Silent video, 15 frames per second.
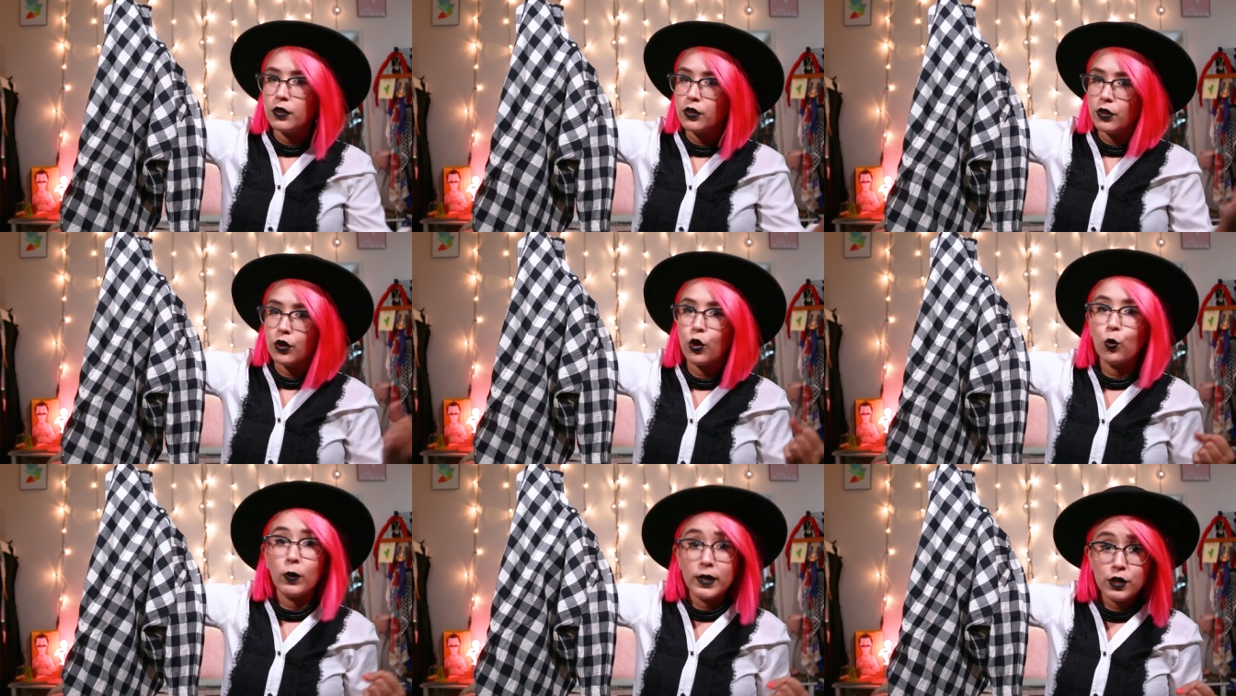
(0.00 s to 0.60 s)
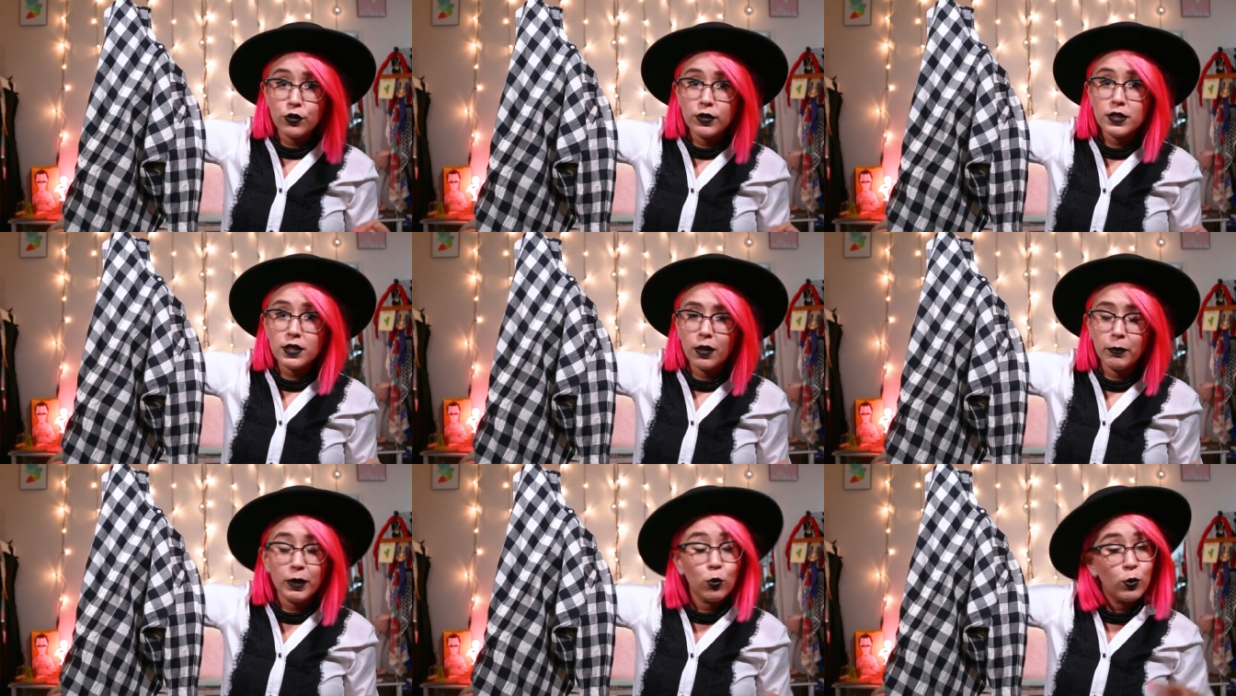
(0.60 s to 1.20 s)
You know, winter is
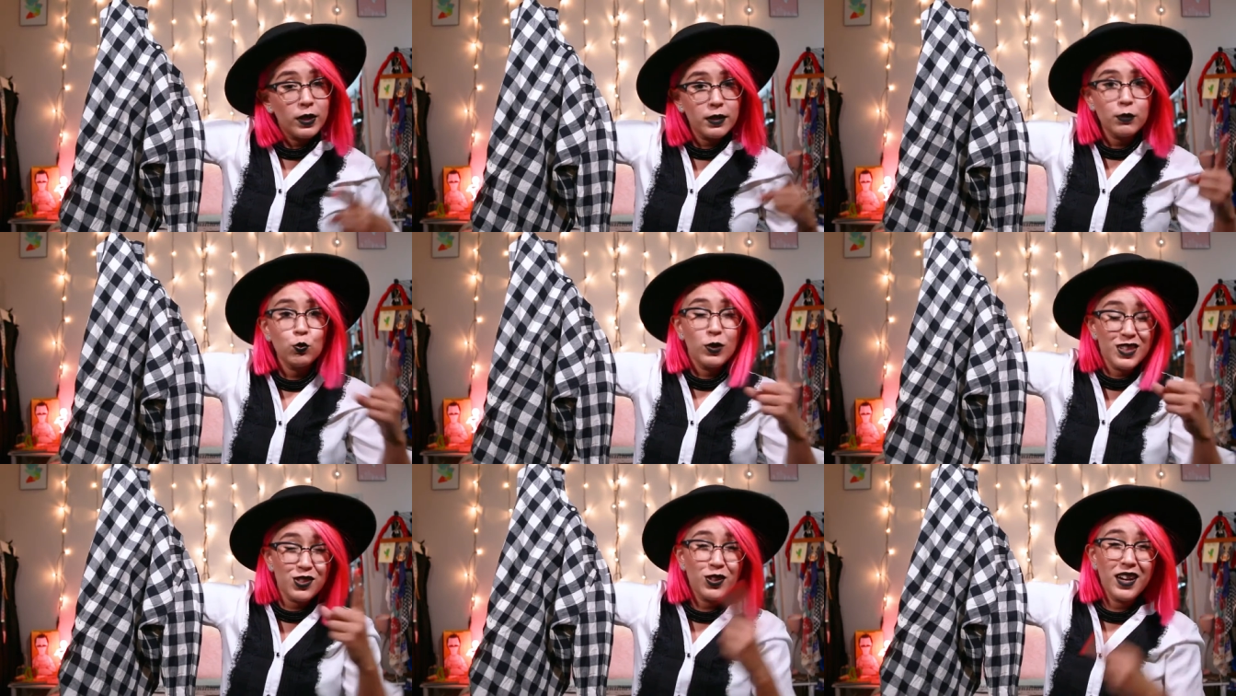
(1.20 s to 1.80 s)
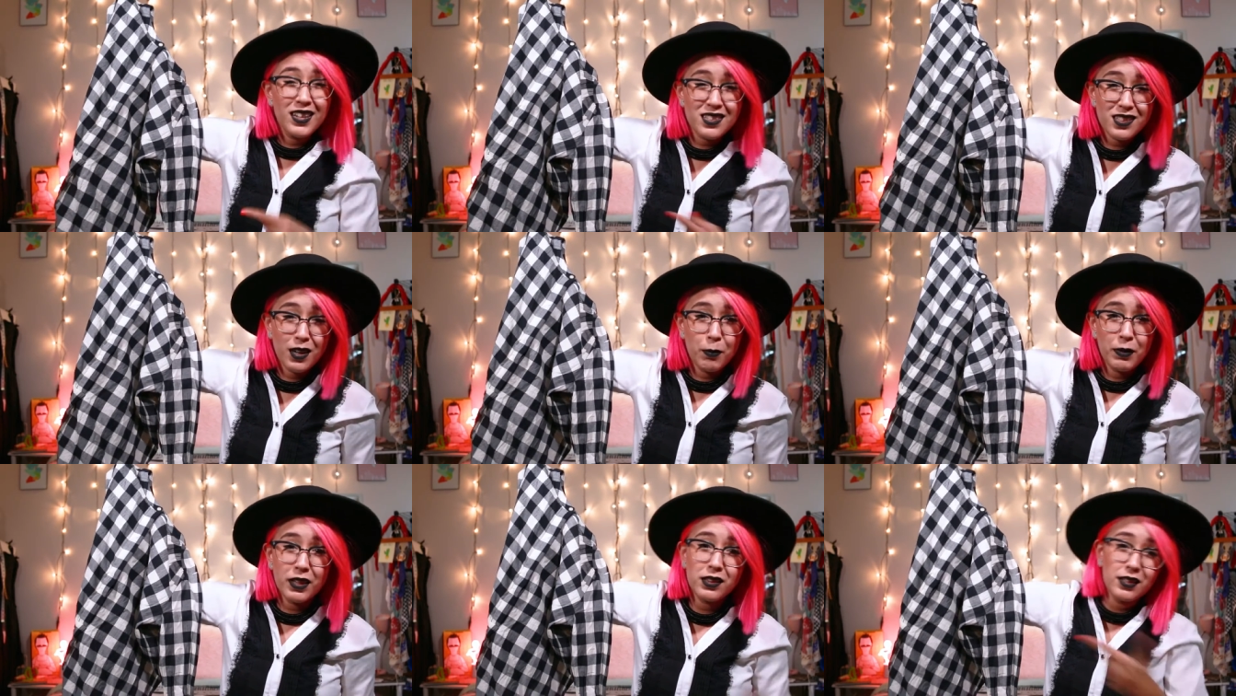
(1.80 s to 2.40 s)
coming. Win winter has
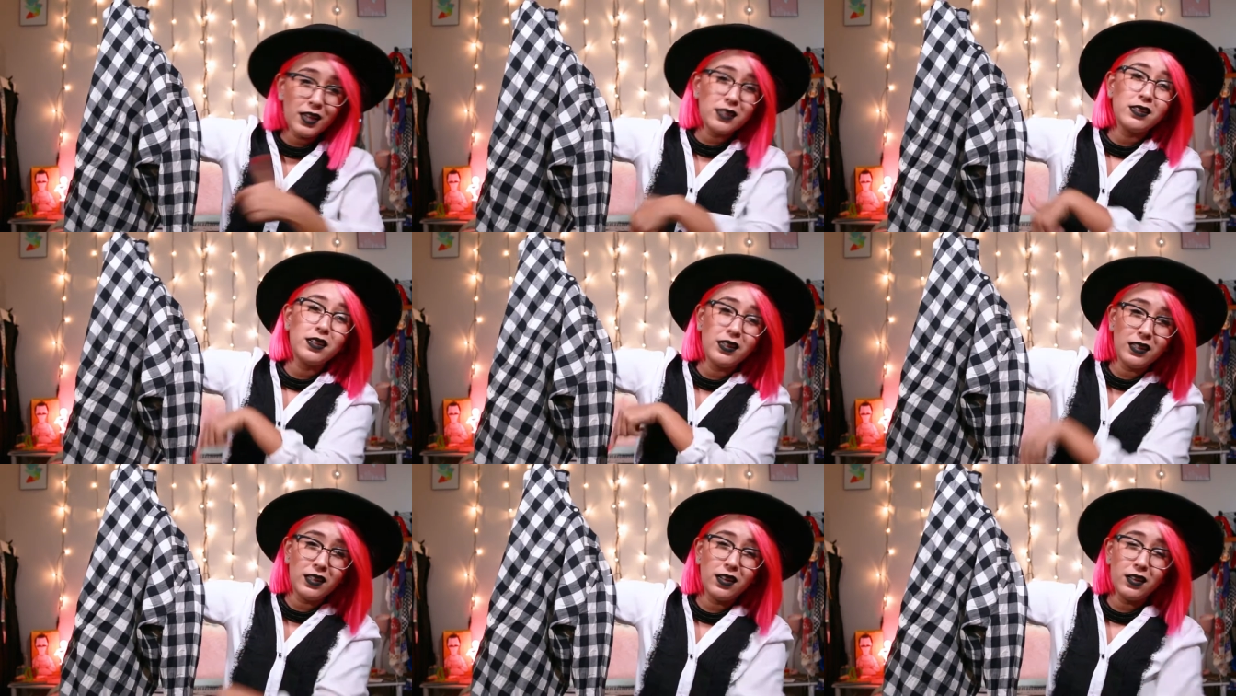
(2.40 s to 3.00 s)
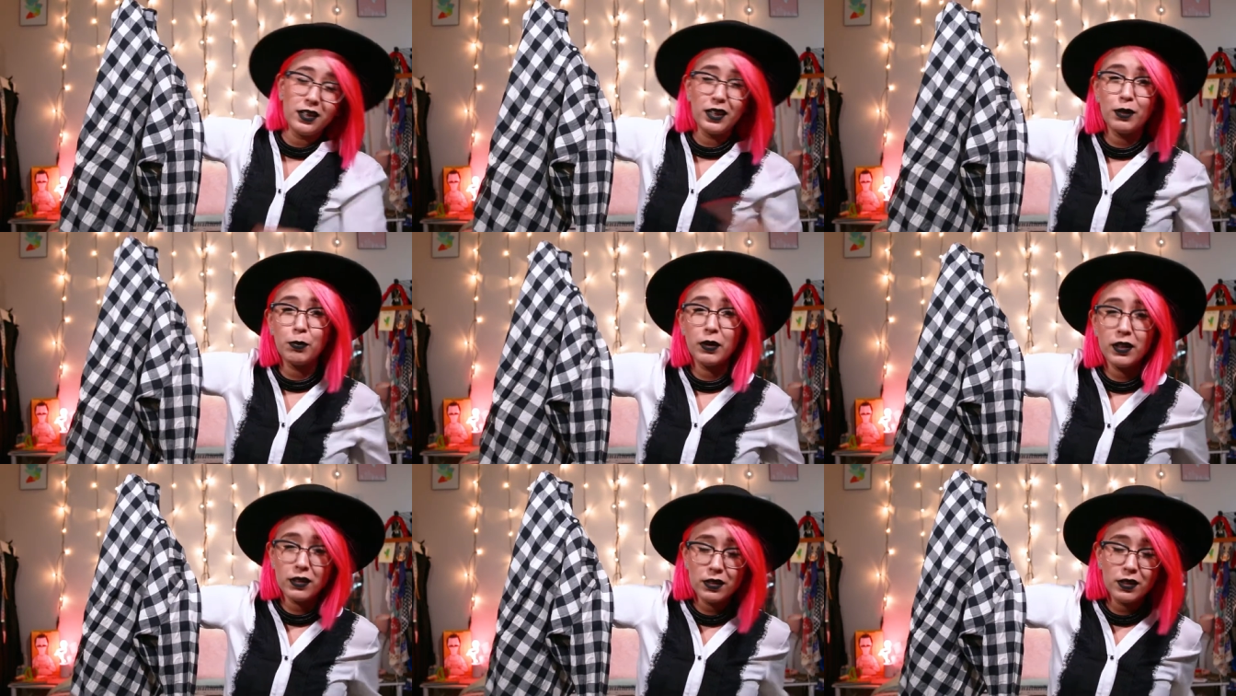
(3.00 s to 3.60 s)
come. It's technically not here,
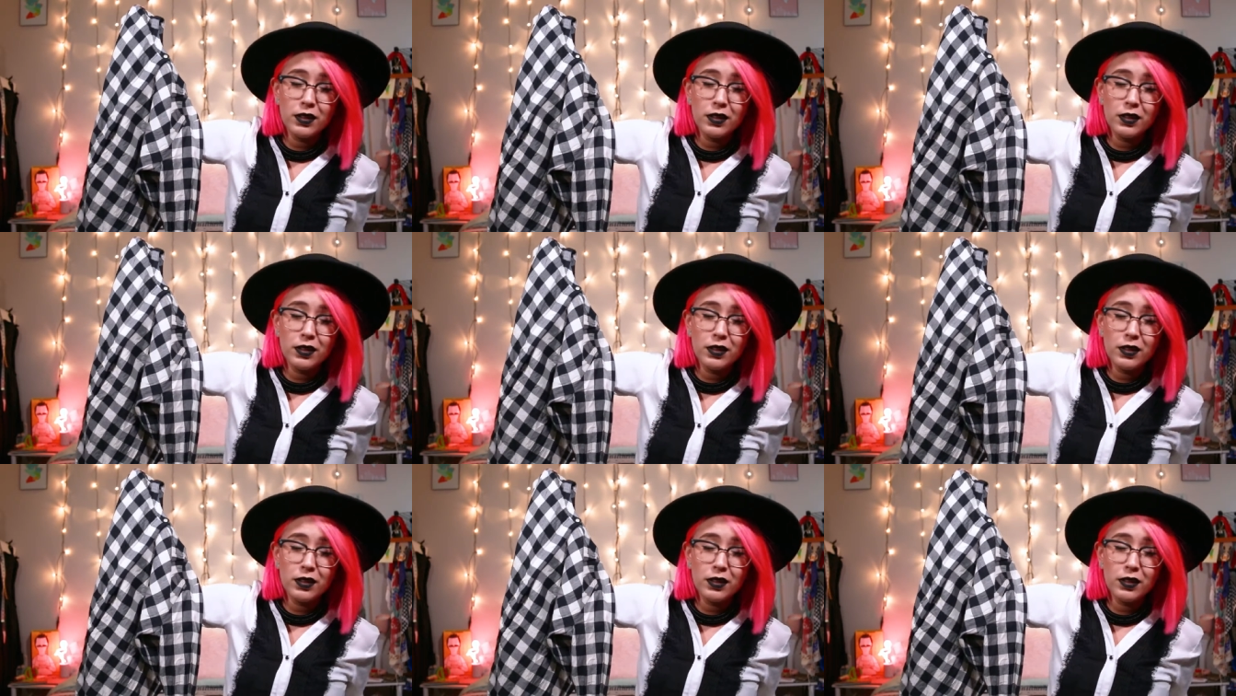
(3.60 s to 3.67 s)
but